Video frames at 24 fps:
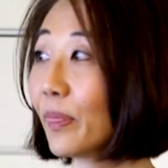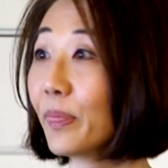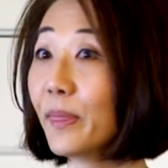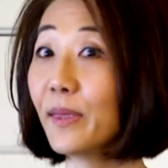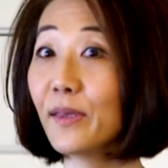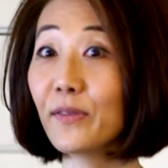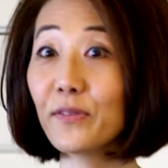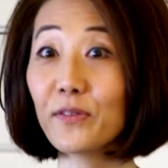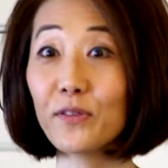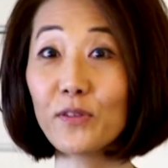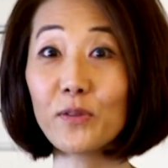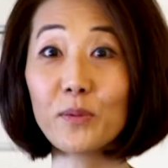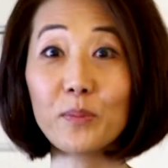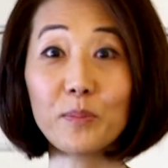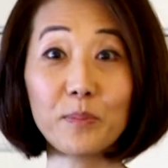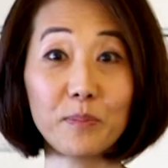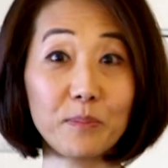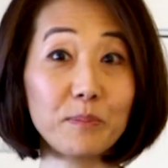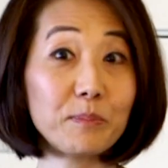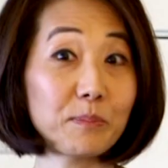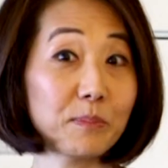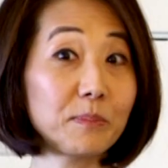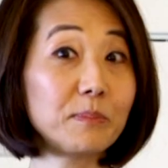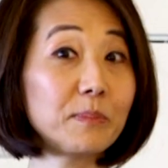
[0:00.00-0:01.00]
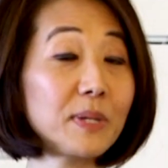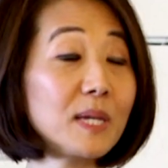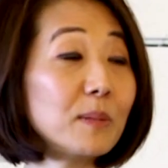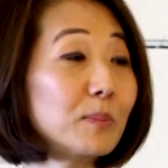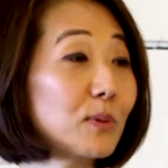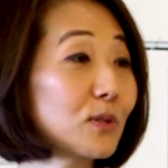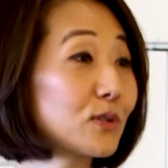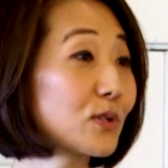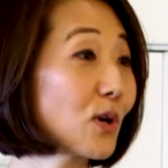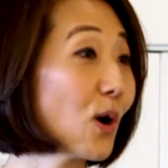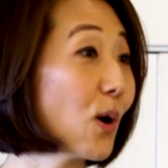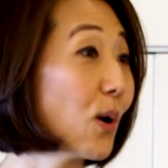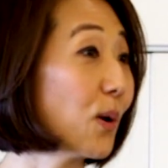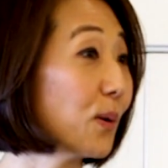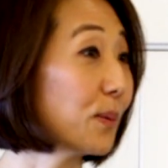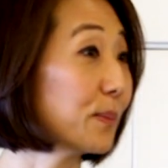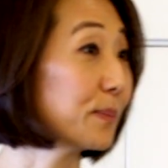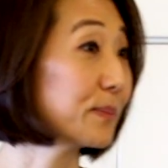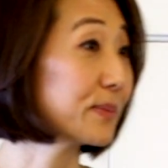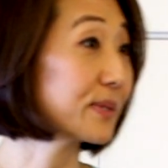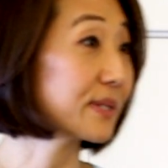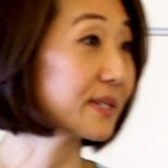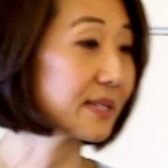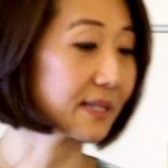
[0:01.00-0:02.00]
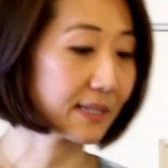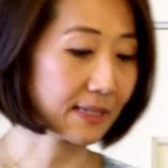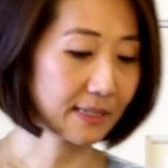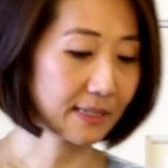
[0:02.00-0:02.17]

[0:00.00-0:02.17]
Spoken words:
This is people's homes.